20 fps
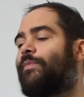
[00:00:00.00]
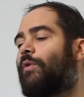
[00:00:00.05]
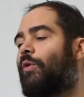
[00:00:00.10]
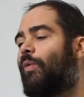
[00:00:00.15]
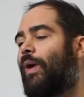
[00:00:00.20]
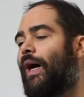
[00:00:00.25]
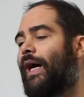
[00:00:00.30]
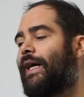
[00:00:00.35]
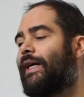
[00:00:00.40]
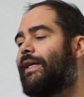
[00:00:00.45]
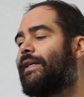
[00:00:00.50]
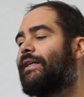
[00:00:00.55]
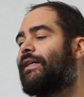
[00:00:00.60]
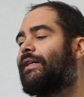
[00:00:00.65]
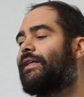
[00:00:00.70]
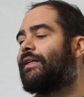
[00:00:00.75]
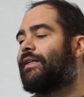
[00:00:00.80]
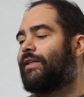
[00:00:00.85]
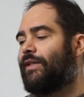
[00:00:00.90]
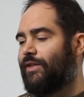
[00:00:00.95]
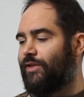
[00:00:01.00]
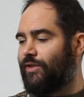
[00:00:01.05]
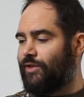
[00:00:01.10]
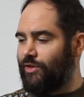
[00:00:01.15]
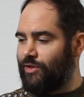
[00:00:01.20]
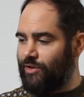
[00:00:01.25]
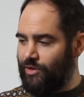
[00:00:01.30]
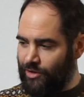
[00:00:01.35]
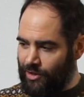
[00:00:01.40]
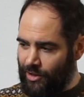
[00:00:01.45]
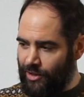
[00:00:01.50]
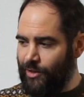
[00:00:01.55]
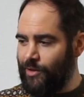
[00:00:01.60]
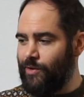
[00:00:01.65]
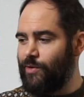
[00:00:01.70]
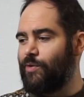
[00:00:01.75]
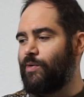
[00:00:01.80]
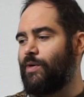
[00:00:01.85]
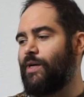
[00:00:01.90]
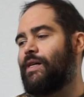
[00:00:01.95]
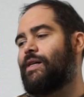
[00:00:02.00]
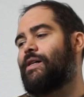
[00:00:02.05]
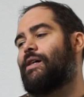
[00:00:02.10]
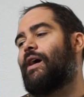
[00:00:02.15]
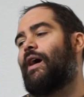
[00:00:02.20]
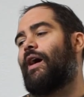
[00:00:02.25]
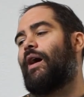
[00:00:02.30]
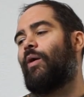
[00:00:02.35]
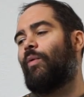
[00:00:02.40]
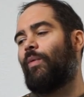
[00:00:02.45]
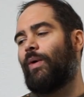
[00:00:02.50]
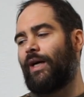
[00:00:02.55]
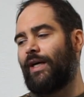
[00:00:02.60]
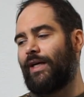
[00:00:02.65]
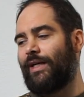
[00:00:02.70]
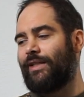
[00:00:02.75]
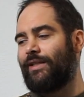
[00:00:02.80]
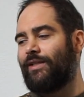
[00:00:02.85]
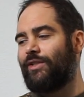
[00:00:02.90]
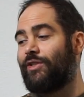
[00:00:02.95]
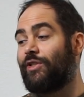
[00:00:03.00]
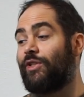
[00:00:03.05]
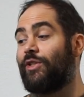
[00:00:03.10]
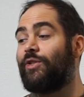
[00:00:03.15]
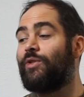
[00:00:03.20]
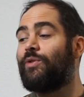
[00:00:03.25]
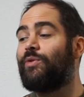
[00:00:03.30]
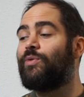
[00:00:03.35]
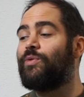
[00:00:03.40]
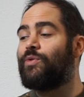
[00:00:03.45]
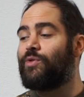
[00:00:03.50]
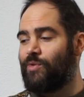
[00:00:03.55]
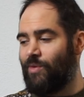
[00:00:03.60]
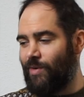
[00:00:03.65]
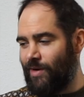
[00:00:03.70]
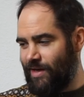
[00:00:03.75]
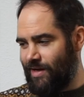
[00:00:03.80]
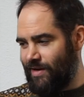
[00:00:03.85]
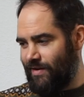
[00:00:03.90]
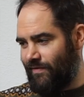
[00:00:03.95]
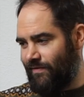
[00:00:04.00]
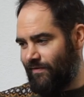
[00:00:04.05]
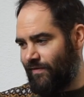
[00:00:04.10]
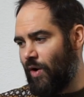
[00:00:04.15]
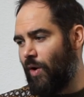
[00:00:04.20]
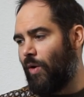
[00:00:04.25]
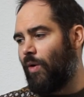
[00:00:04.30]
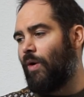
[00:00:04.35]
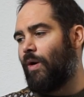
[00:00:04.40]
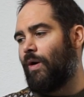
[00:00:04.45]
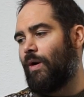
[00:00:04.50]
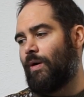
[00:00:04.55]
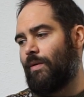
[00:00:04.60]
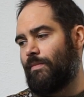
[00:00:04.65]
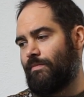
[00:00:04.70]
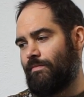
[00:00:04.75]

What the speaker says: 1, 2, 1, 2, 3, 4.